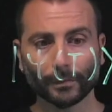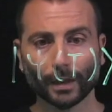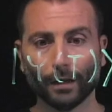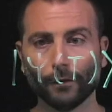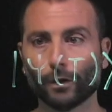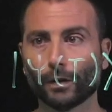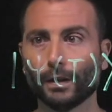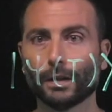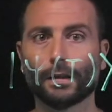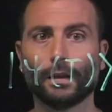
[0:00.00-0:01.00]
and for
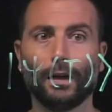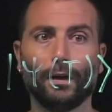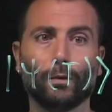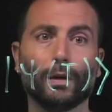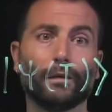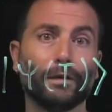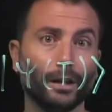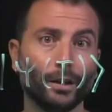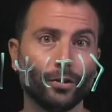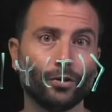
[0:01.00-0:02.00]
this we
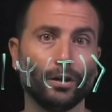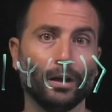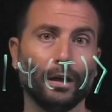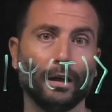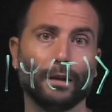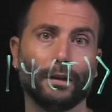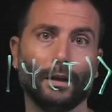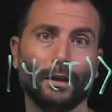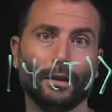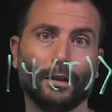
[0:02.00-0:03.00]
finish
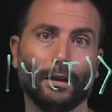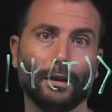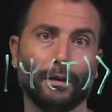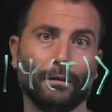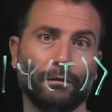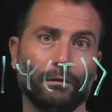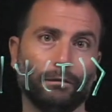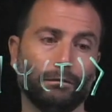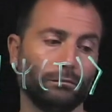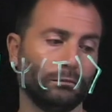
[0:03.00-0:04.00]
the
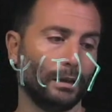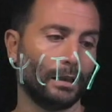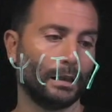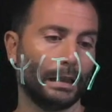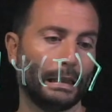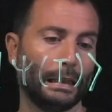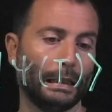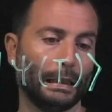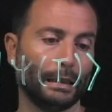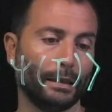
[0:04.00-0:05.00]
let's say
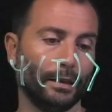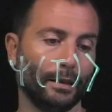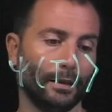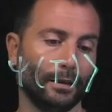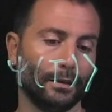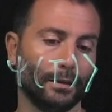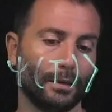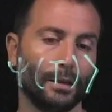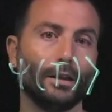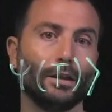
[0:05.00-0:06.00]
the
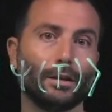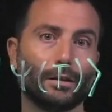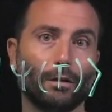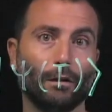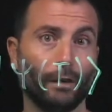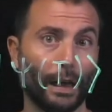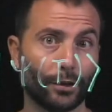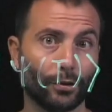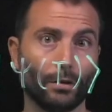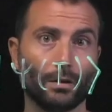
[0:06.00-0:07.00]
series of
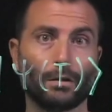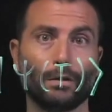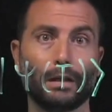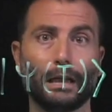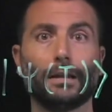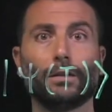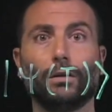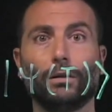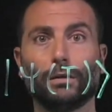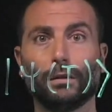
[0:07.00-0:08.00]
lectures concerning
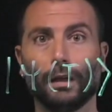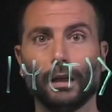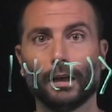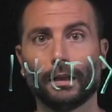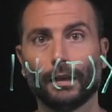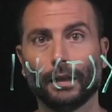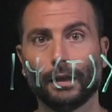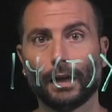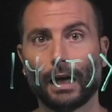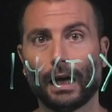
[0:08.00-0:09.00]
on
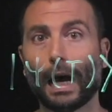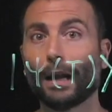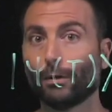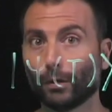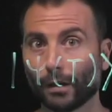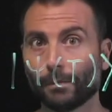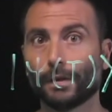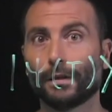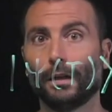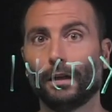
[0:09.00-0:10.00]
the
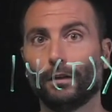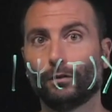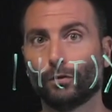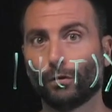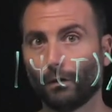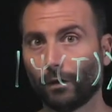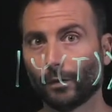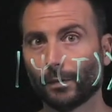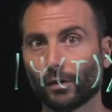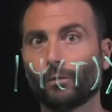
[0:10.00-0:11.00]
algorithms to solve
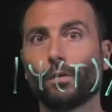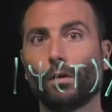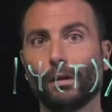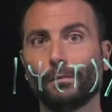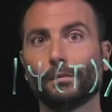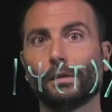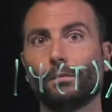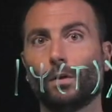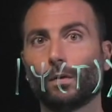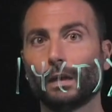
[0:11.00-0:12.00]
optimization problems,
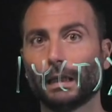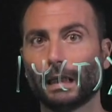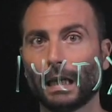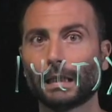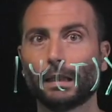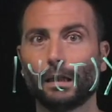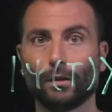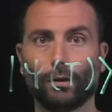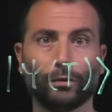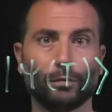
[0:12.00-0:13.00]
both in classical
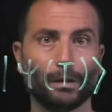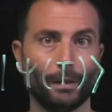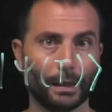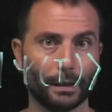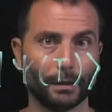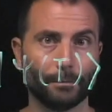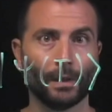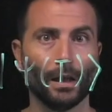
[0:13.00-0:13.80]
and quantum devices.